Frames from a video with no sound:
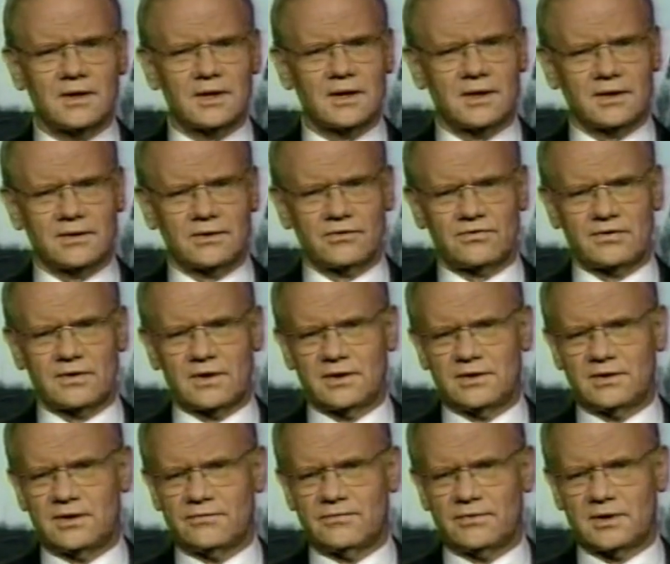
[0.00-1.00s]
and the
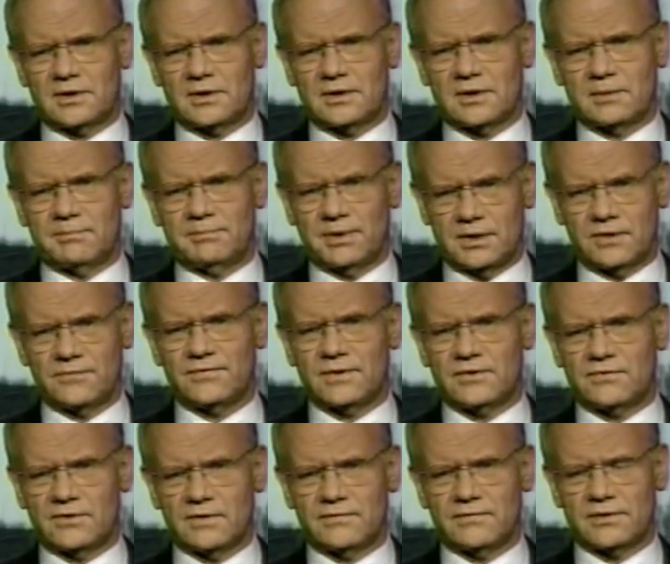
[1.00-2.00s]
scientific uh,
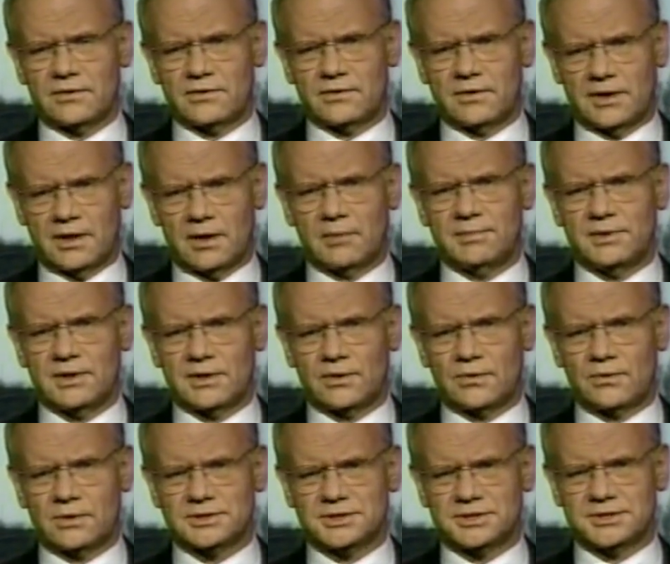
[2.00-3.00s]
benefits of it are now being
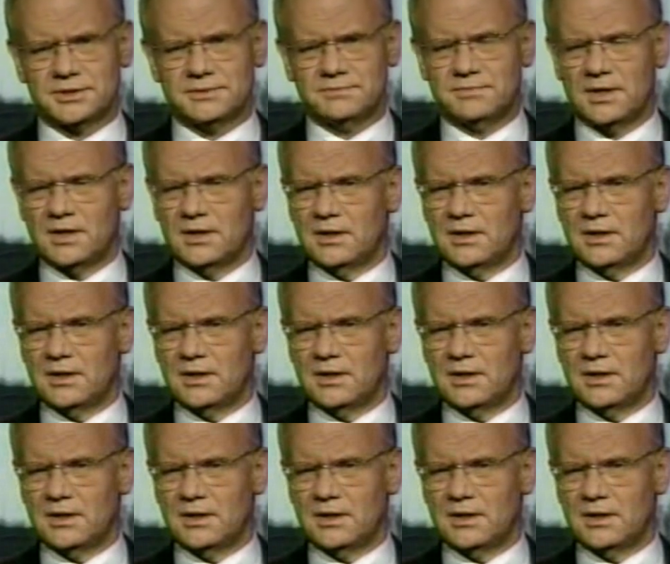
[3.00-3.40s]
questioned.